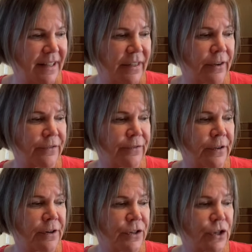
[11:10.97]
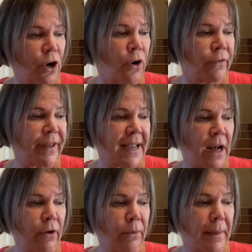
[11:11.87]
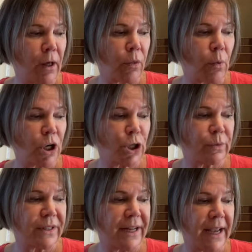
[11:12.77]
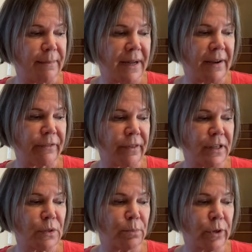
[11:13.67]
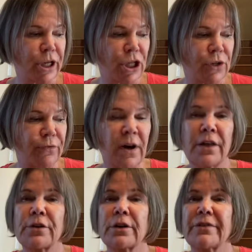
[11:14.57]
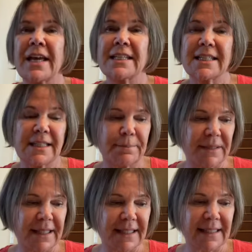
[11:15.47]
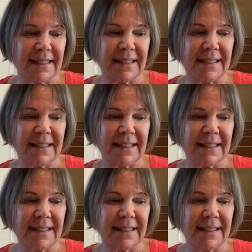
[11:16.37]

The first over-the-counter mouthwash was named after this British father of antiseptics.